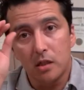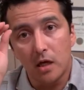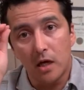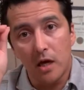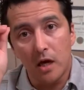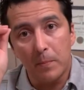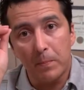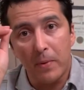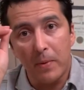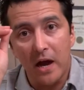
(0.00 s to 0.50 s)

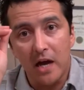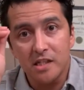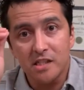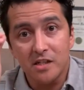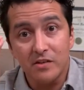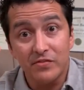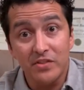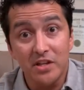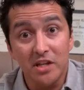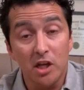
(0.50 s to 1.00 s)
uh,
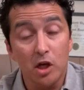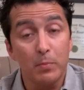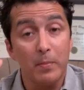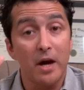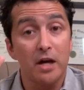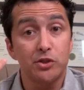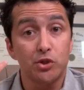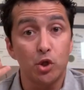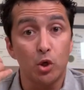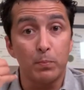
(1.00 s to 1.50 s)
positive thinking
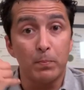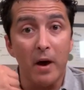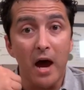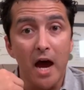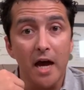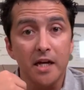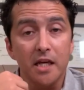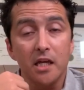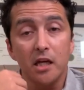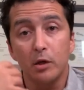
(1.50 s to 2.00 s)
about your
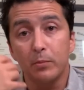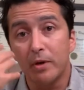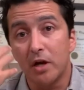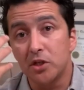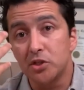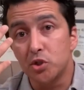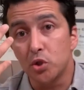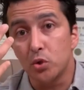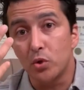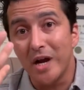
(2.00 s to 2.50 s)
body,
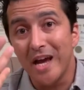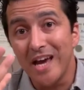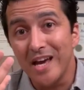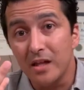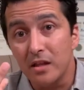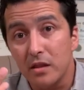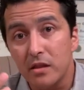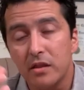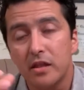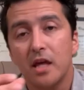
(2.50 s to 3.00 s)
about your
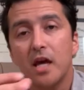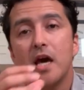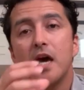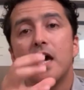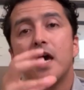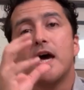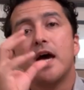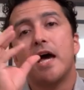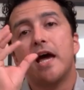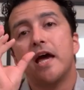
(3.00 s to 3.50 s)
health,
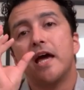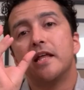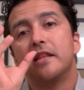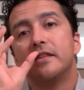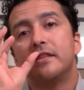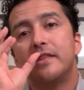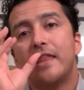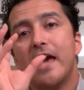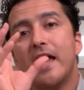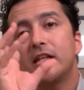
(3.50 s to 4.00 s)

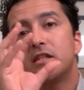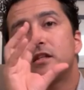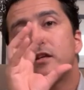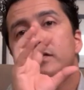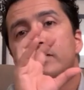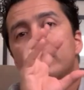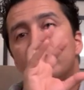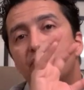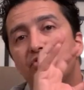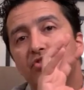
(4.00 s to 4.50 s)
and that
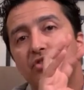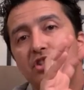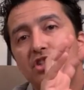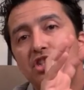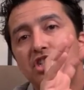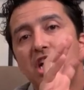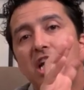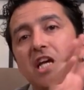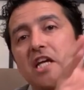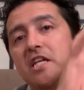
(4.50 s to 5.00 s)

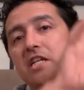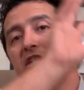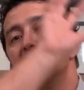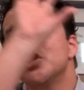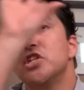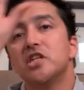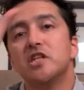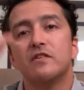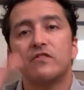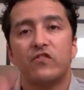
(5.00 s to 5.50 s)

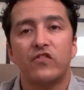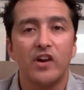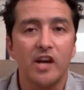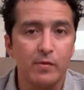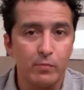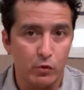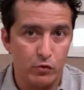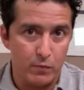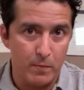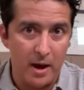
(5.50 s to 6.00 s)
change in the
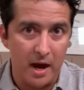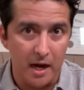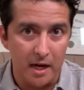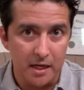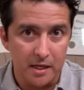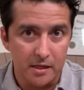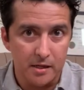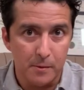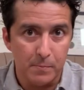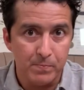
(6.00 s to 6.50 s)
frame of
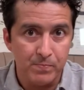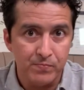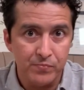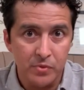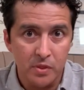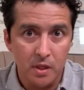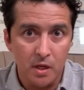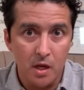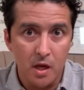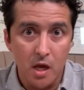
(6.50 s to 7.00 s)
mind
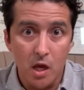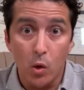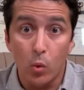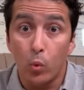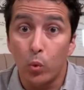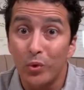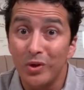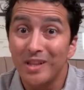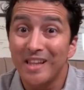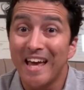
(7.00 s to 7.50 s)

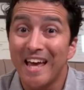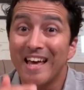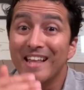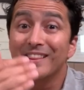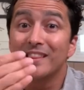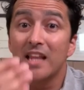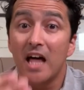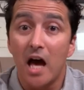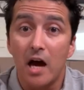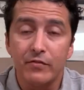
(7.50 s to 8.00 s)
will
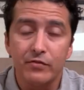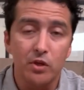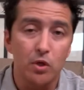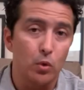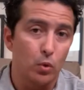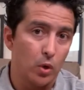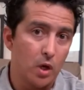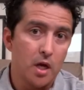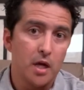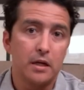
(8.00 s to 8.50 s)
allow
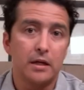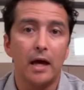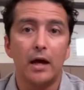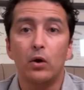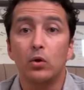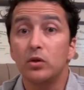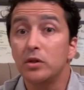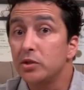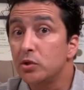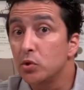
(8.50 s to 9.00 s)
you not
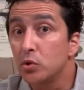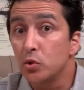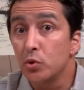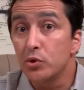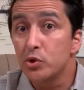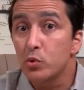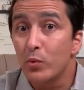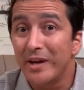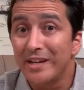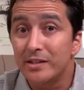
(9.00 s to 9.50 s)
only to
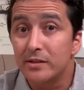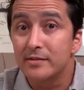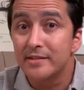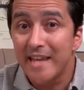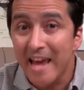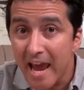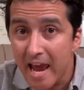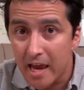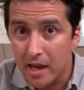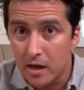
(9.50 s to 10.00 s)
lose weight
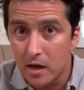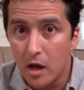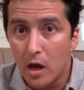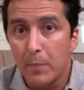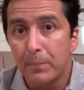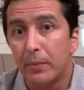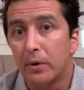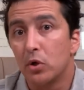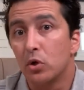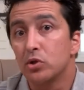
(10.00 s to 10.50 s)
today,
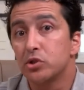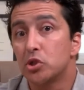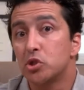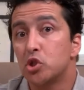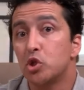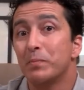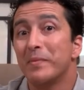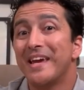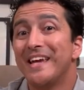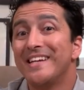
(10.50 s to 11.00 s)
but also
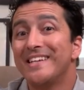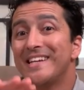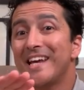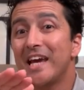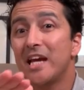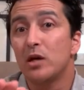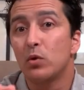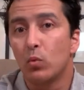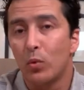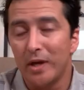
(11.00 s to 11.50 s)
to
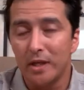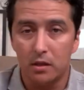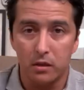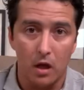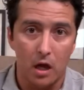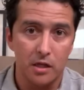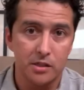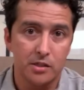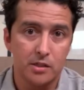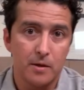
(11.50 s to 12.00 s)
maintain weight
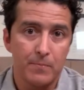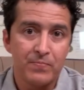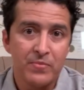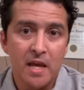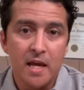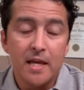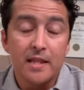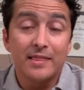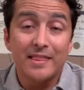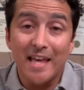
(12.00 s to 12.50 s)
loss.
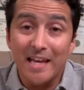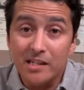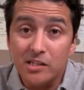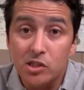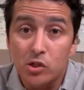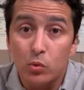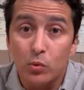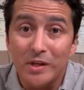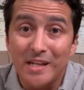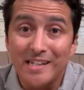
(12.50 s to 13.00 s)

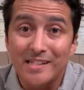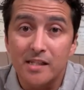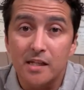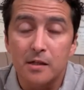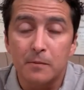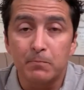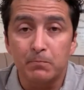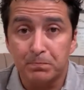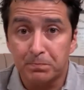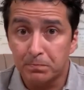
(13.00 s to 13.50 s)
That's the
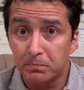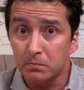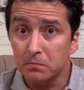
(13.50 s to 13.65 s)
reason